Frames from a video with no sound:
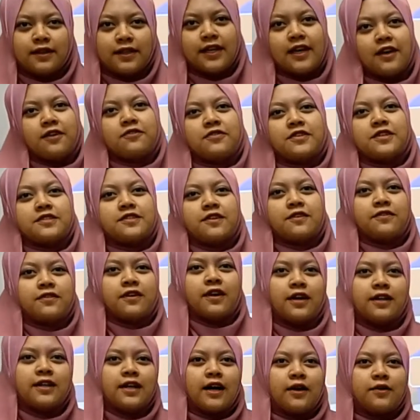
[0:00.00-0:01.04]
Okay, first of
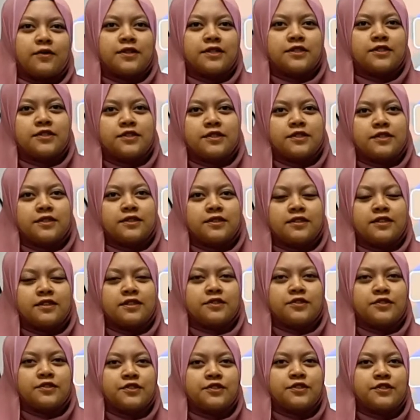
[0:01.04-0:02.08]
all, I want to
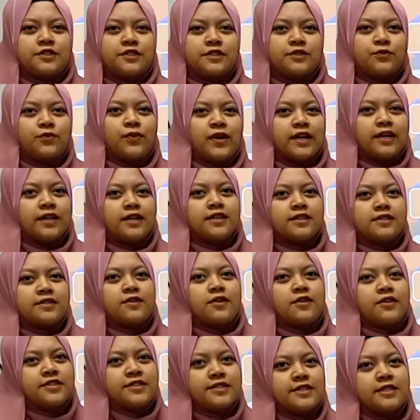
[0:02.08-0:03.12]
introduce what is
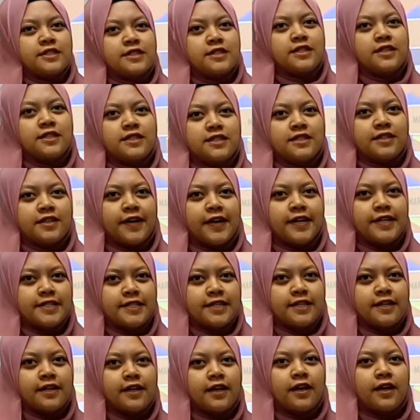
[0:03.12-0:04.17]
horizontal
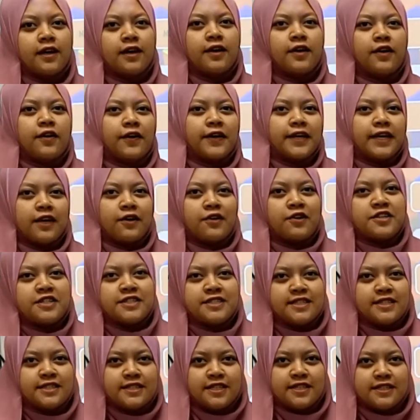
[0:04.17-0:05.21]
integration. Okay,
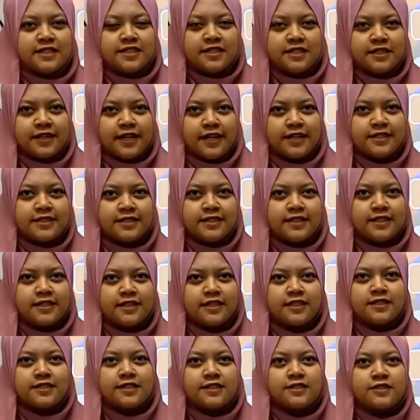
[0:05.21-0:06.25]
horizontal integration
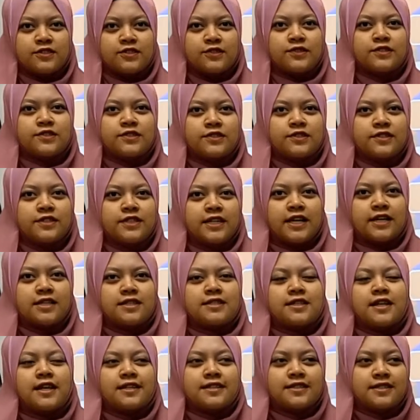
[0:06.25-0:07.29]
is also known as
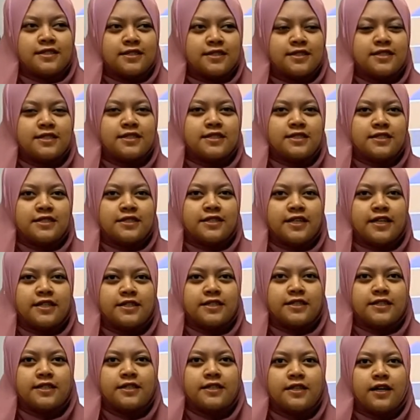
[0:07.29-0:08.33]
lateral
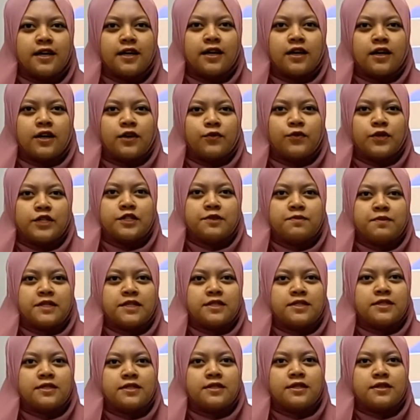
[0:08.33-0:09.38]
integration, which
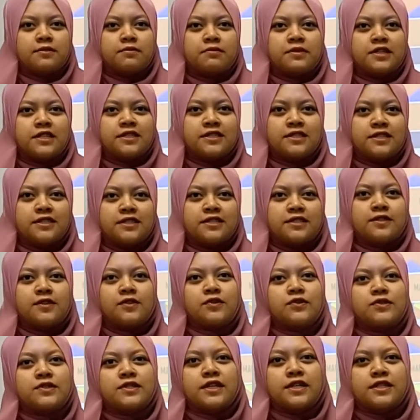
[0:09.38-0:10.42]
means the mergers,
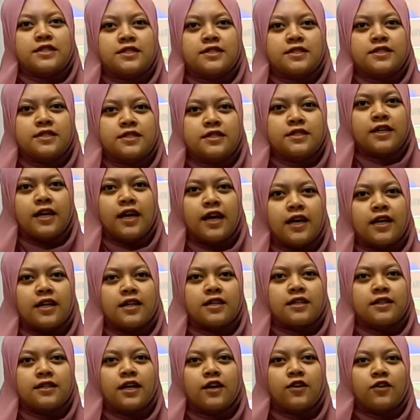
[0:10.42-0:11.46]
acquisition,
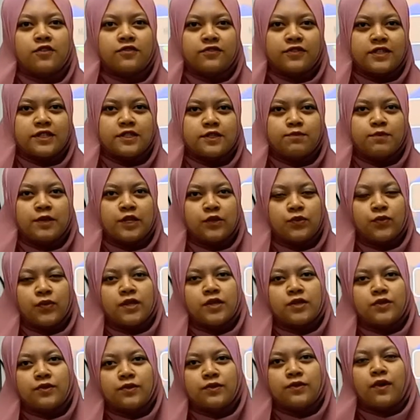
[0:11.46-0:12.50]
and takeovers
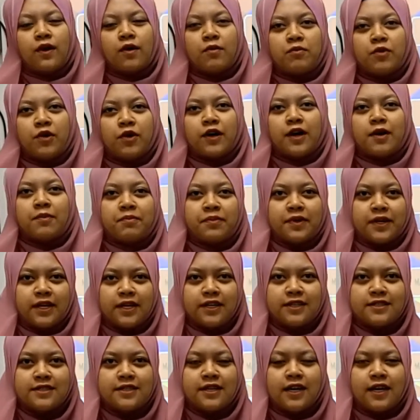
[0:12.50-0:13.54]
between two or more
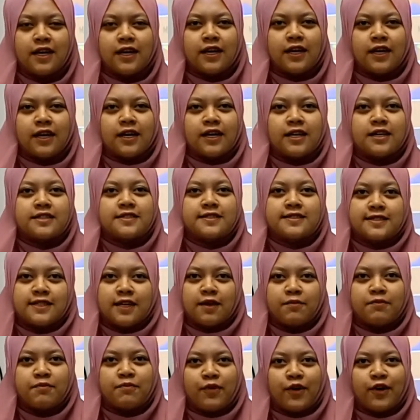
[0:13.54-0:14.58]
companies in the
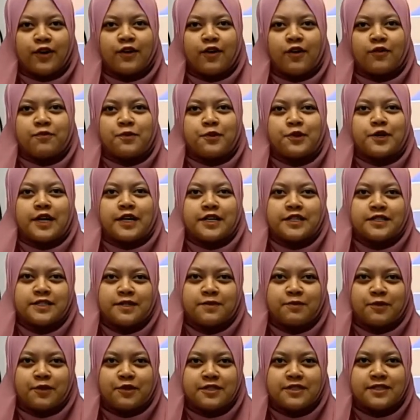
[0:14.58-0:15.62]
same point of
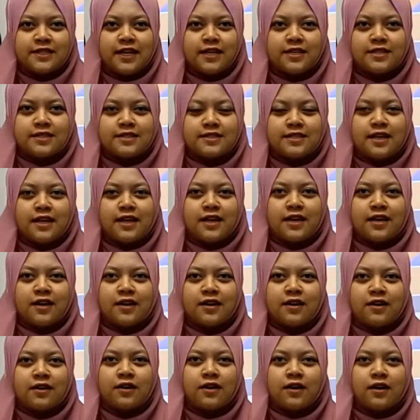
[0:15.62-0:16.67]
production process
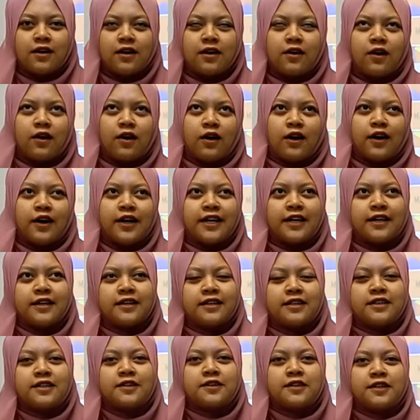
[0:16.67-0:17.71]
or
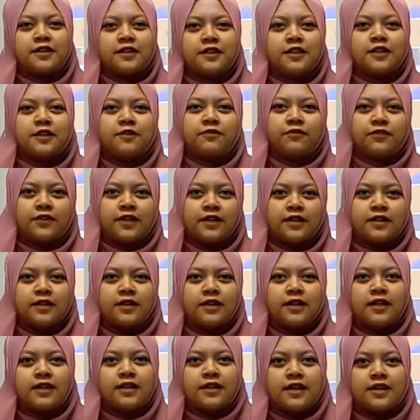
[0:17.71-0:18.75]
in the different
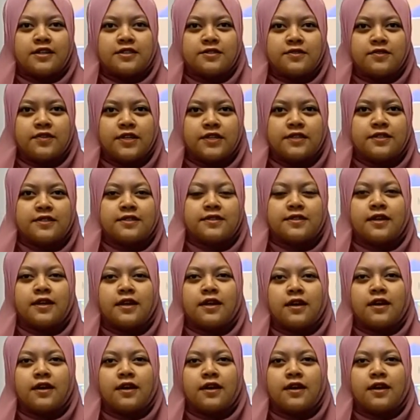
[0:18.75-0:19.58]
industries.